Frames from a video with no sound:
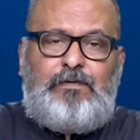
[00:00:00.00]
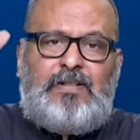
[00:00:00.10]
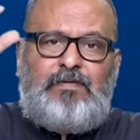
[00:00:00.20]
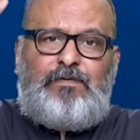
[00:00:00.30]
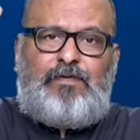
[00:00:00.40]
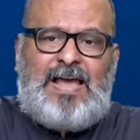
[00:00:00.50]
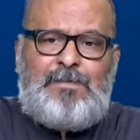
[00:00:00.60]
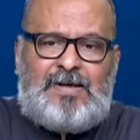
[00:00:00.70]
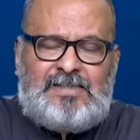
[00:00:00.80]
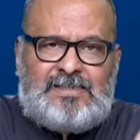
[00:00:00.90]
Within 5
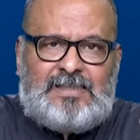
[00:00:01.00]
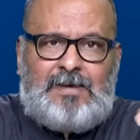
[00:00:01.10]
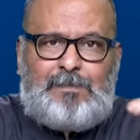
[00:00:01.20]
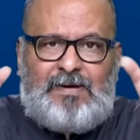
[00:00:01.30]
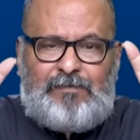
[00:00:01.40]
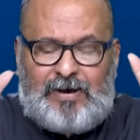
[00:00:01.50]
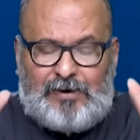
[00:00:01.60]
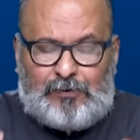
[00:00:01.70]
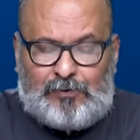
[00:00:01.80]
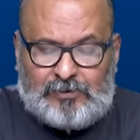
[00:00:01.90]
months, they pay
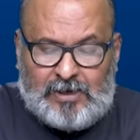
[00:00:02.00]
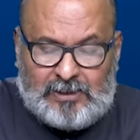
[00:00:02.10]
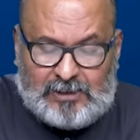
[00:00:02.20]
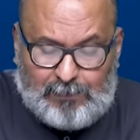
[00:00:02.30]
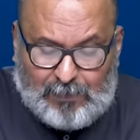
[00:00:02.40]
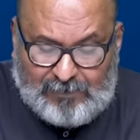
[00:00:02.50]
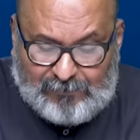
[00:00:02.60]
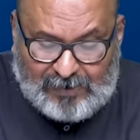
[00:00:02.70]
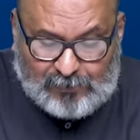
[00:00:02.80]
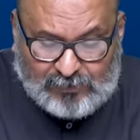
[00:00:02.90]
5 crores, 3.5
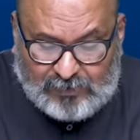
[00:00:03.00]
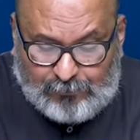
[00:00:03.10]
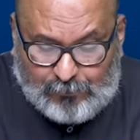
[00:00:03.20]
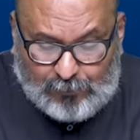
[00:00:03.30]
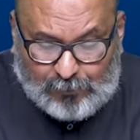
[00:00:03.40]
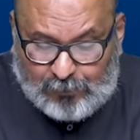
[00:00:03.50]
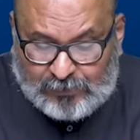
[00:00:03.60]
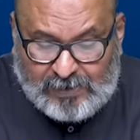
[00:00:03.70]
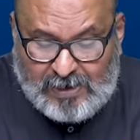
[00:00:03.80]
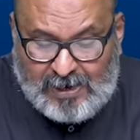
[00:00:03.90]
crores and 4 crores.